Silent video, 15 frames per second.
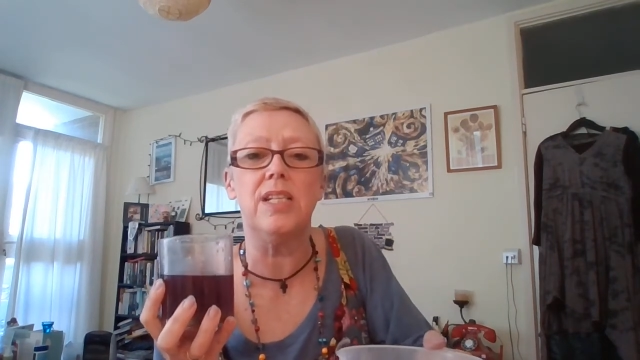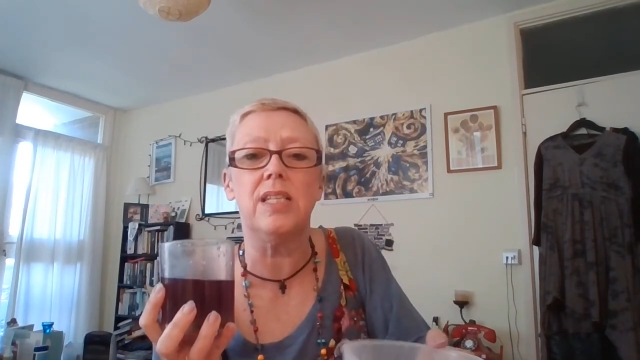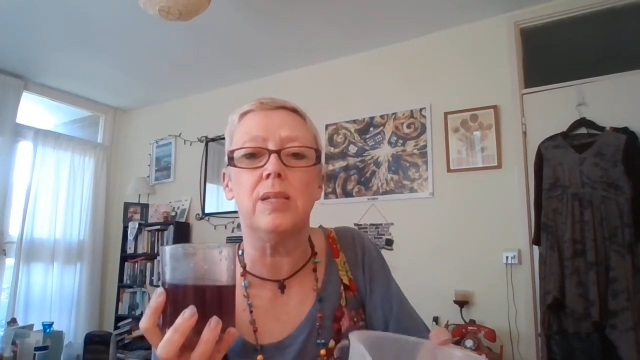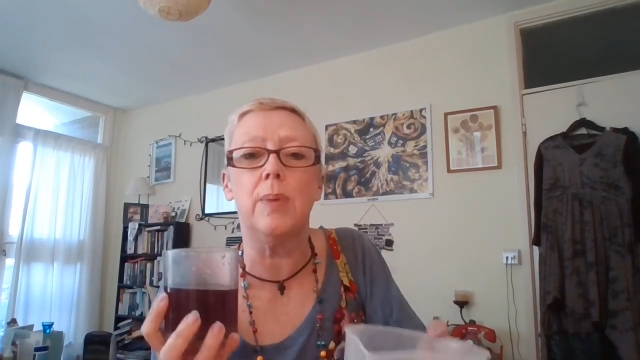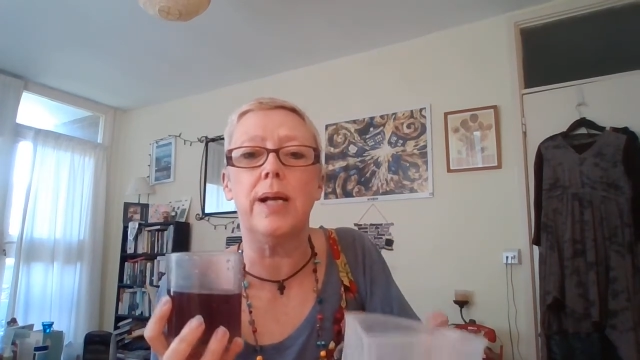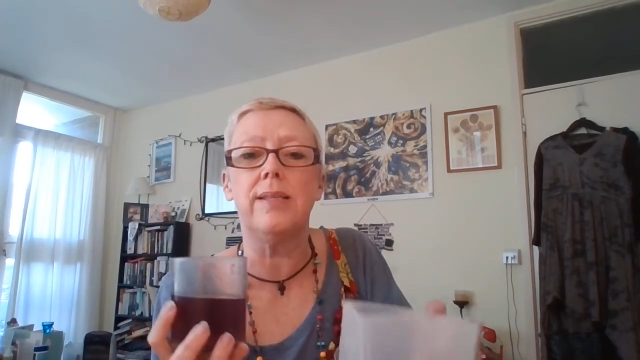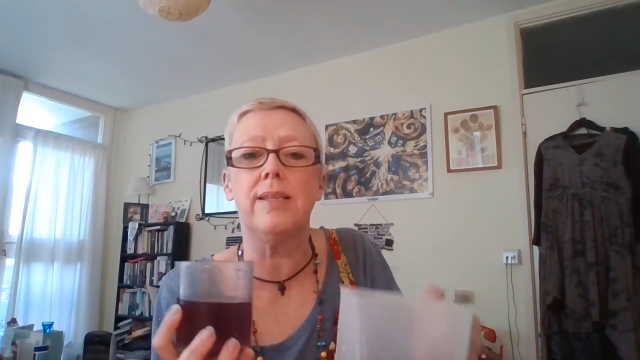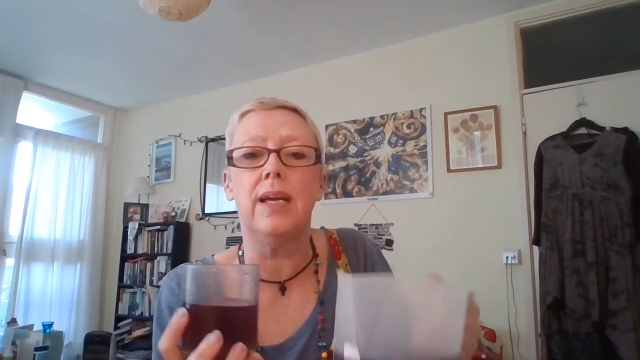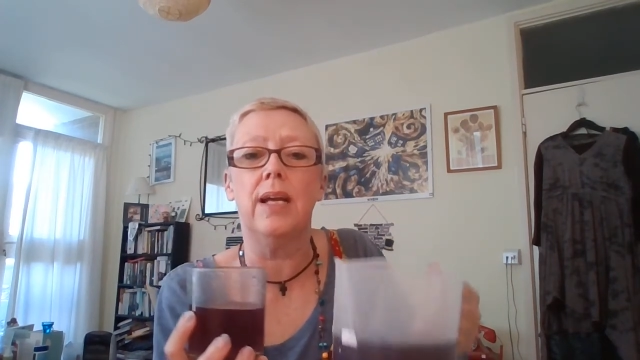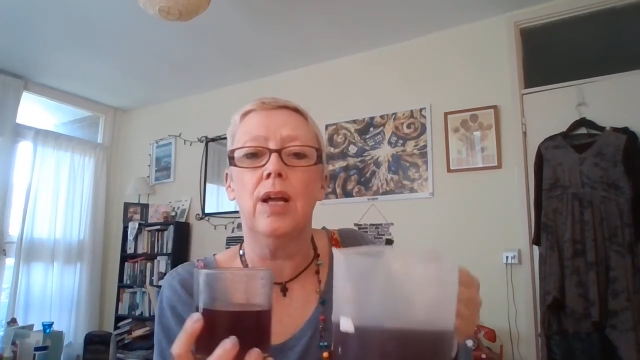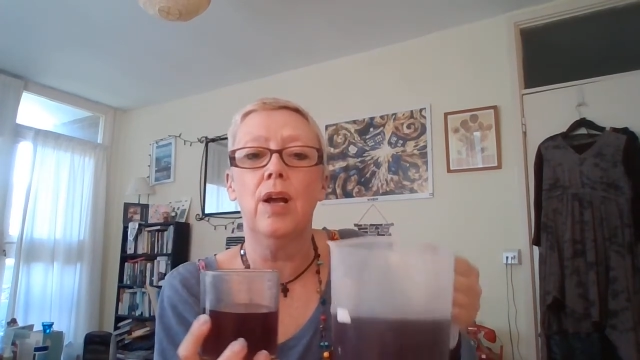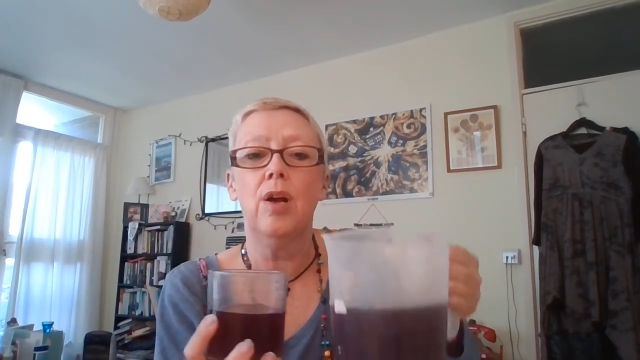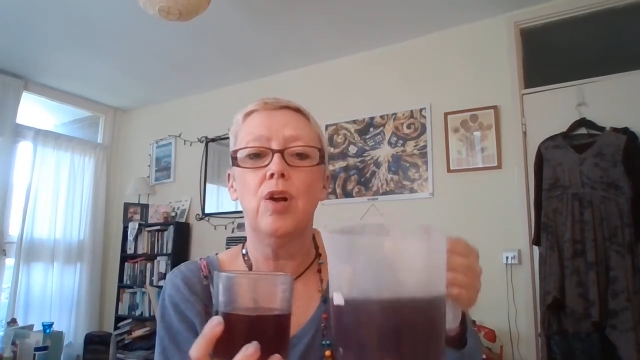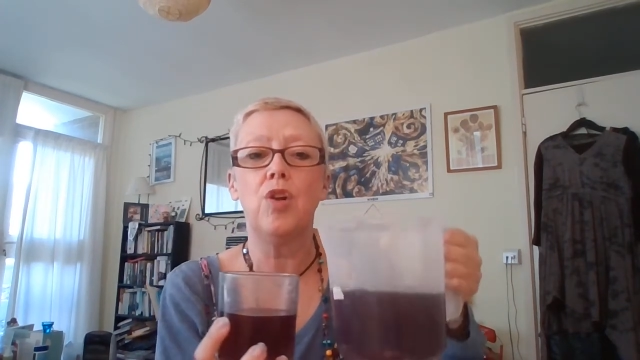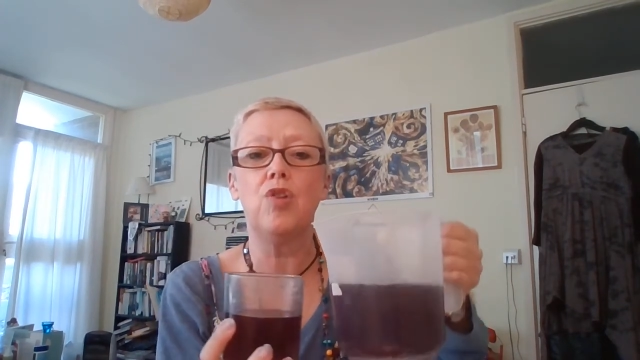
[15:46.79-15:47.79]
sweating
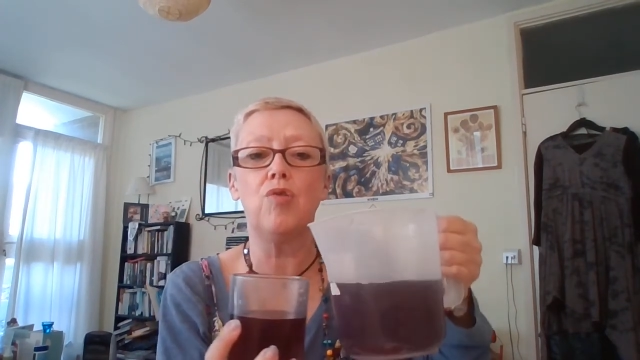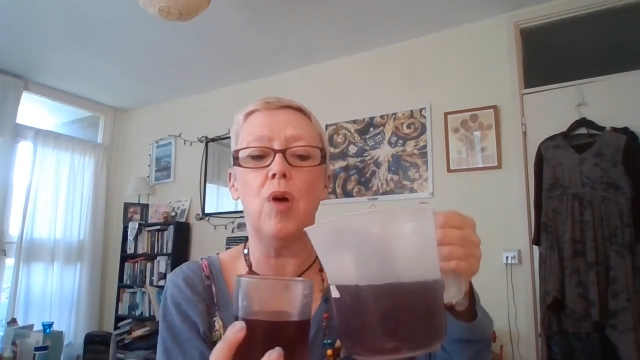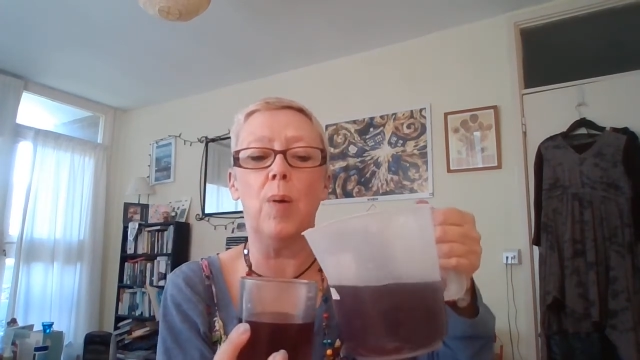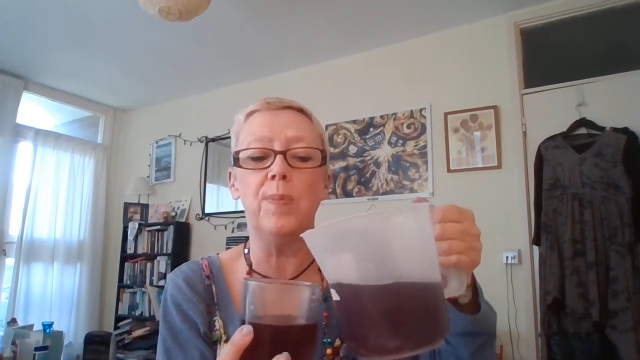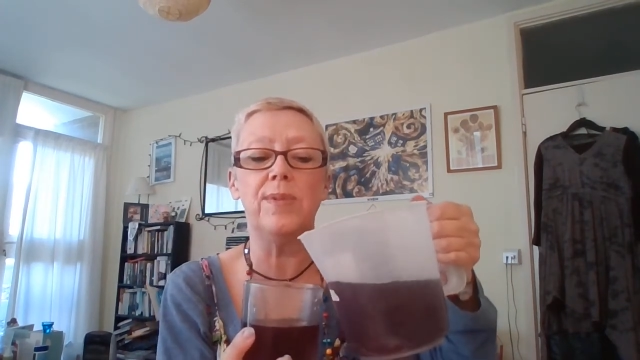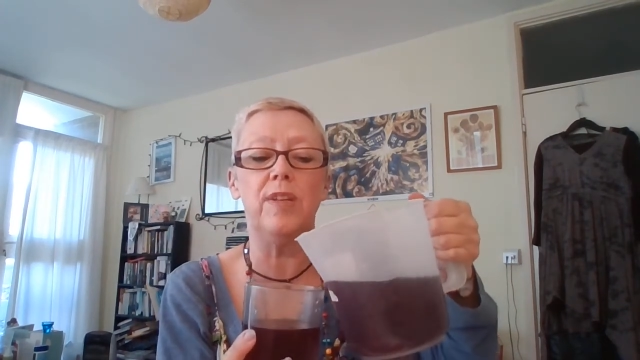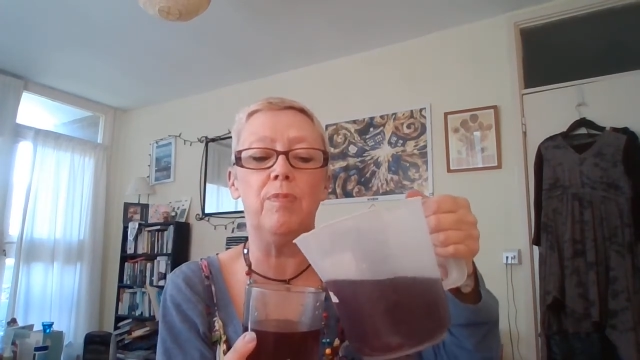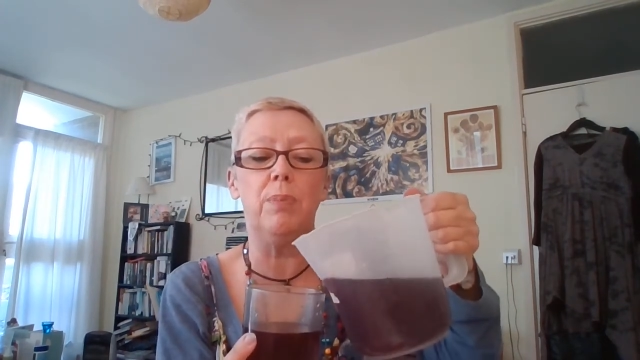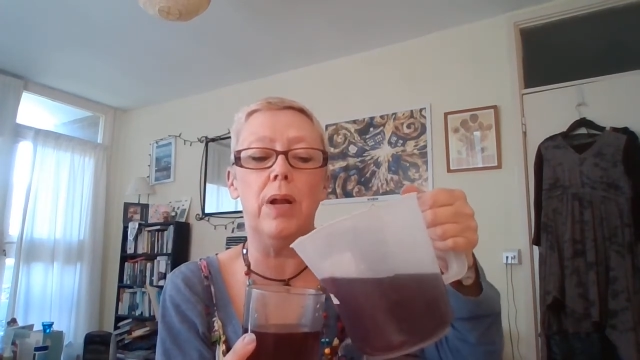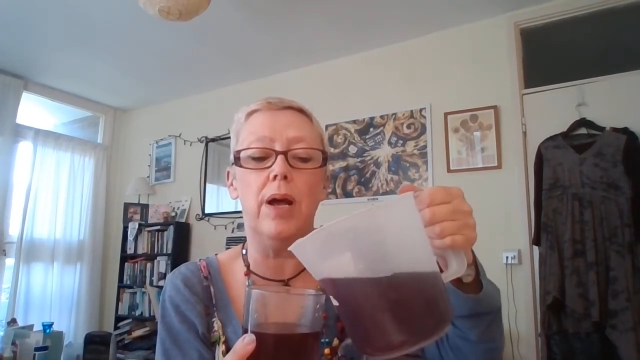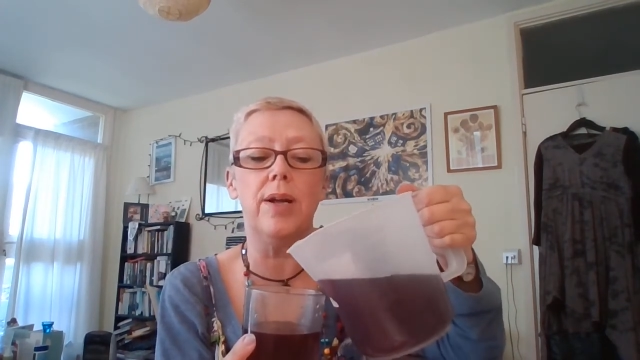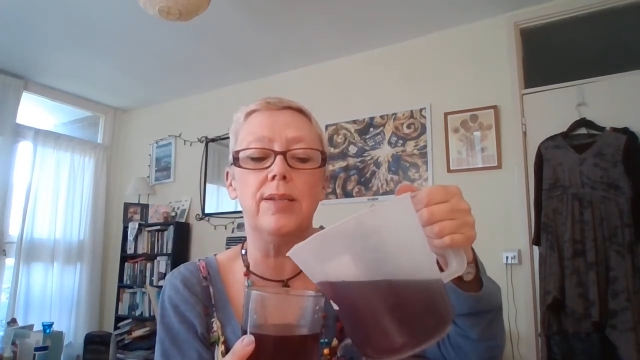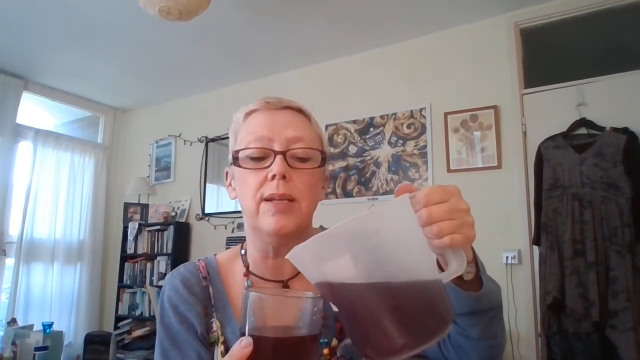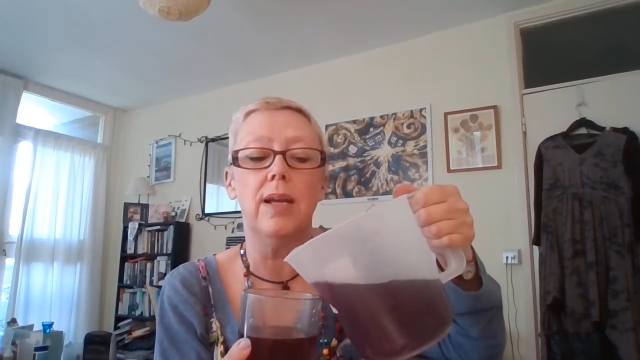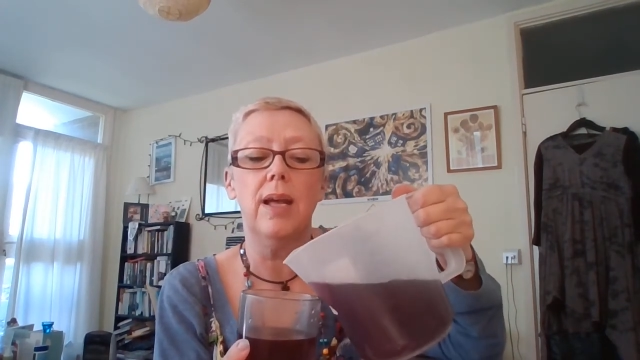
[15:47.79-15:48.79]
drops of
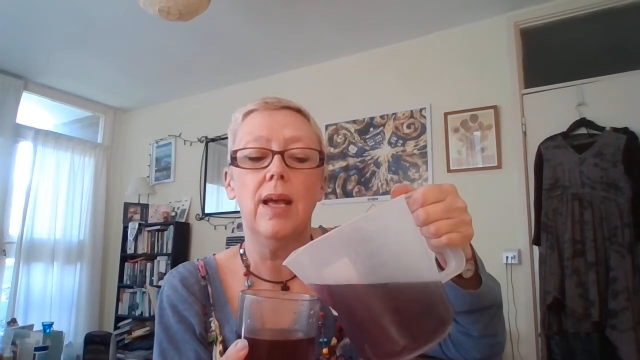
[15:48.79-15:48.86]
blood.